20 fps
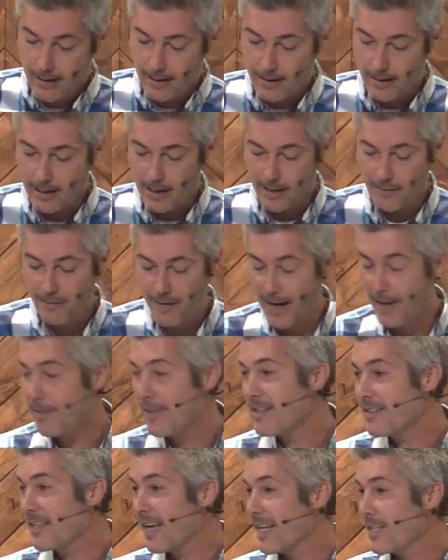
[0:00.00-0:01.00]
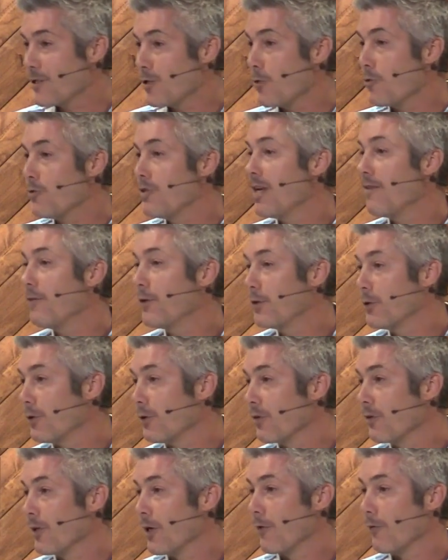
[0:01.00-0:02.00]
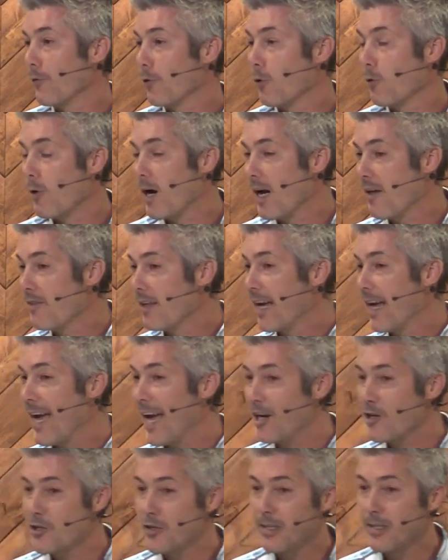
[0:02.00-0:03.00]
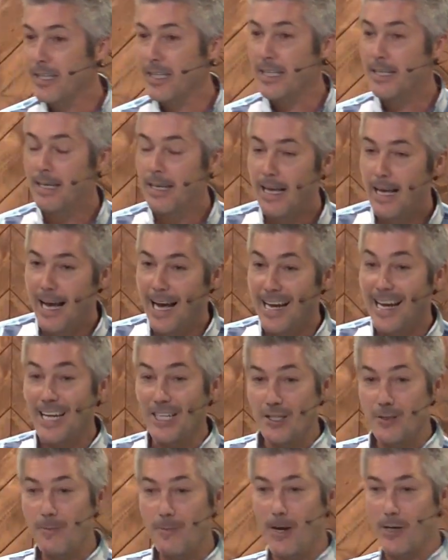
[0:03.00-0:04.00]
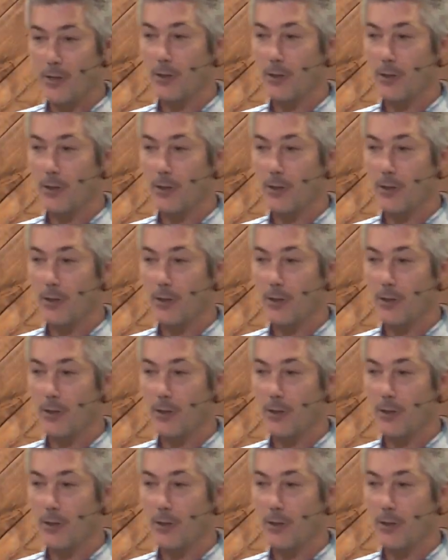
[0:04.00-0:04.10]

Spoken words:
In fact, things got so difficult there for a while that I got special